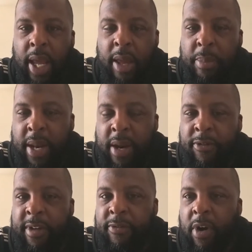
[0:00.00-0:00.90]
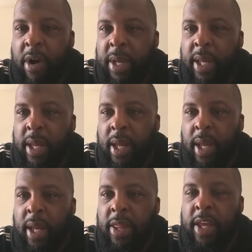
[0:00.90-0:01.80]
and benefit from it,
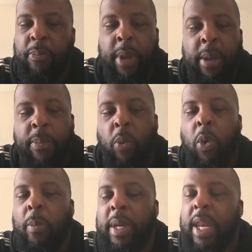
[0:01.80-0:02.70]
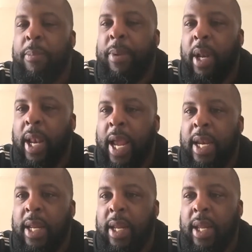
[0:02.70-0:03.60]
then people will manipulate
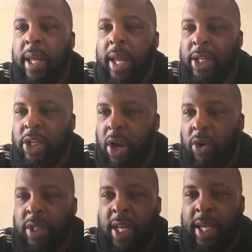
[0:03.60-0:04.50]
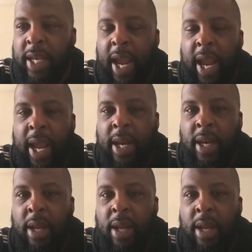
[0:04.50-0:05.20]
it as long as they can,